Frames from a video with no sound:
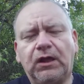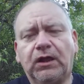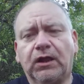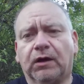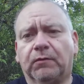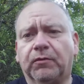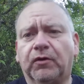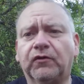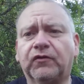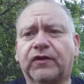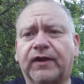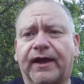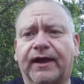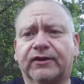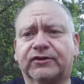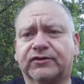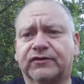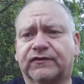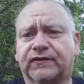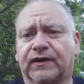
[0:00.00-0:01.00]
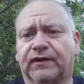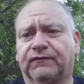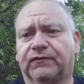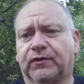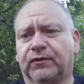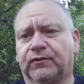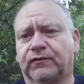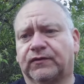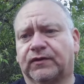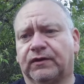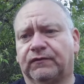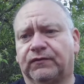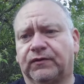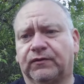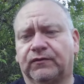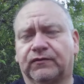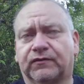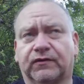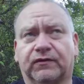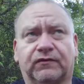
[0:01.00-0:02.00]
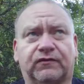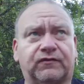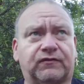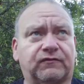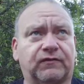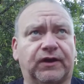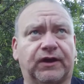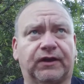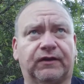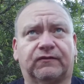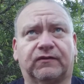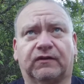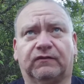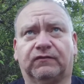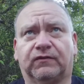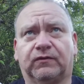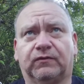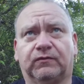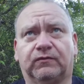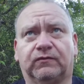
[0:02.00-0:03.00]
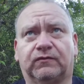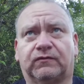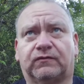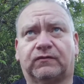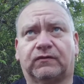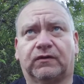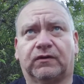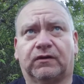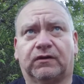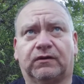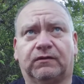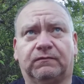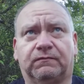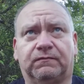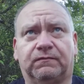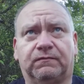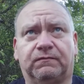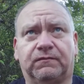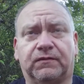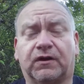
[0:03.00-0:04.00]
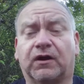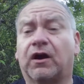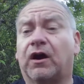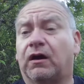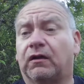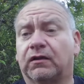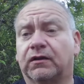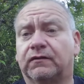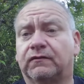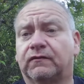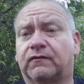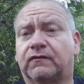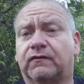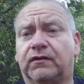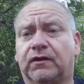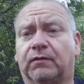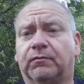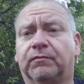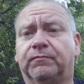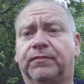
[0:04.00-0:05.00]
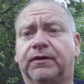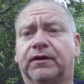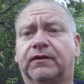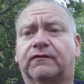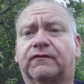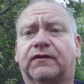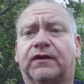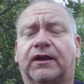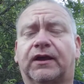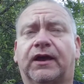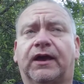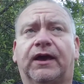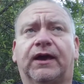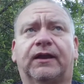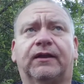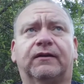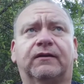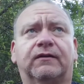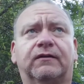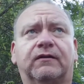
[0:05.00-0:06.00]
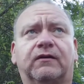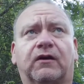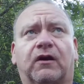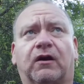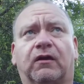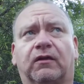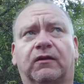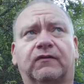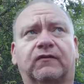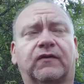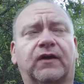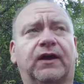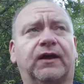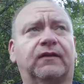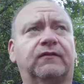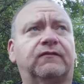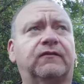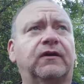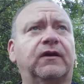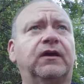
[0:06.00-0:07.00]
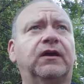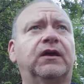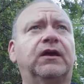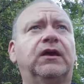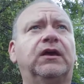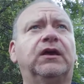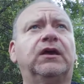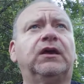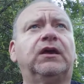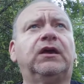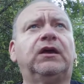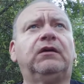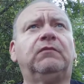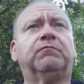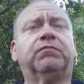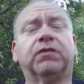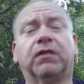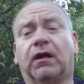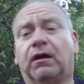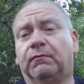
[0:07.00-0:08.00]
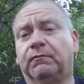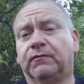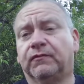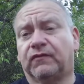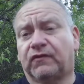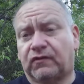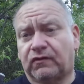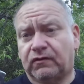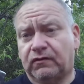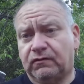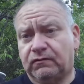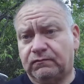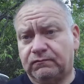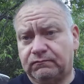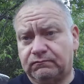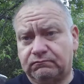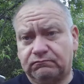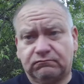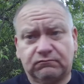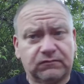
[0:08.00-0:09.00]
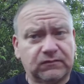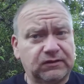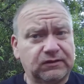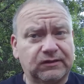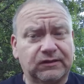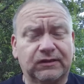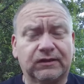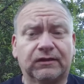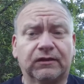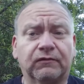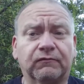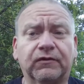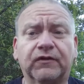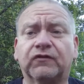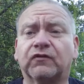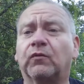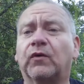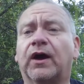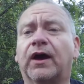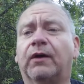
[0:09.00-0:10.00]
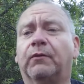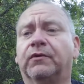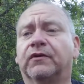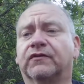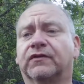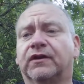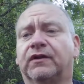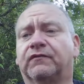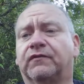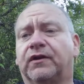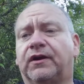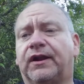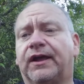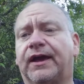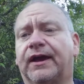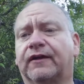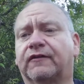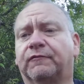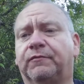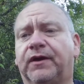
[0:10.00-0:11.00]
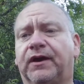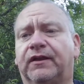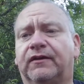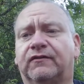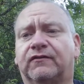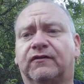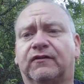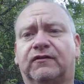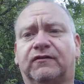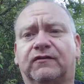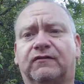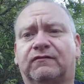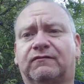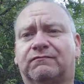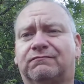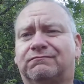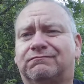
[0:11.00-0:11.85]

Now, most hatchets I've used the Schrades. I've used the Collins double bits that I had here, Collins heads, plums. The reason why I was never an axe man is